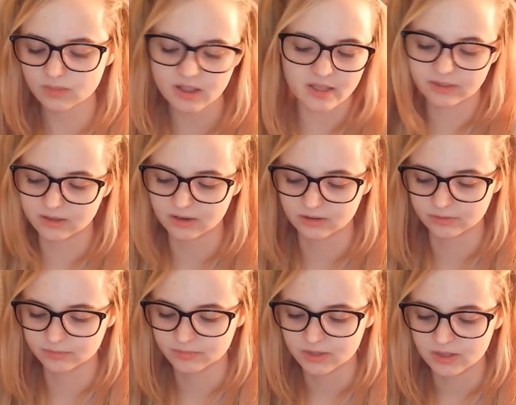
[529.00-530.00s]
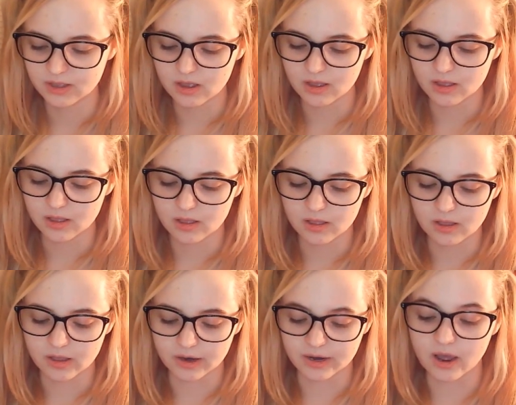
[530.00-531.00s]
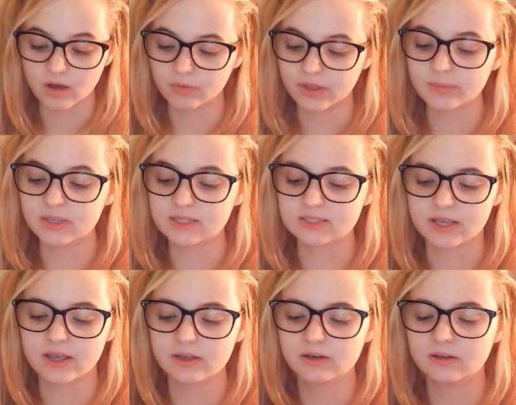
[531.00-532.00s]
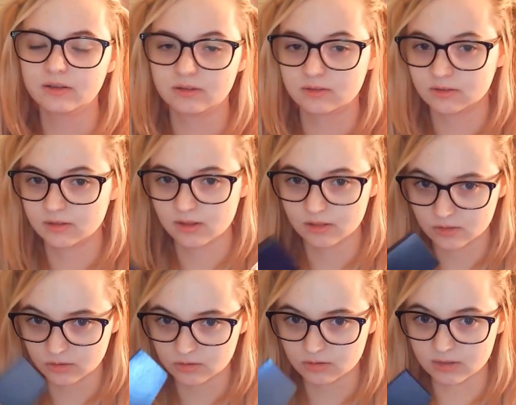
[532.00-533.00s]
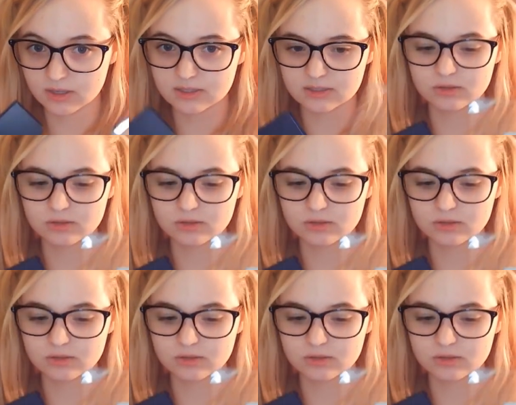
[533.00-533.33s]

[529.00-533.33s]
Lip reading: don't know. Now, that being said... This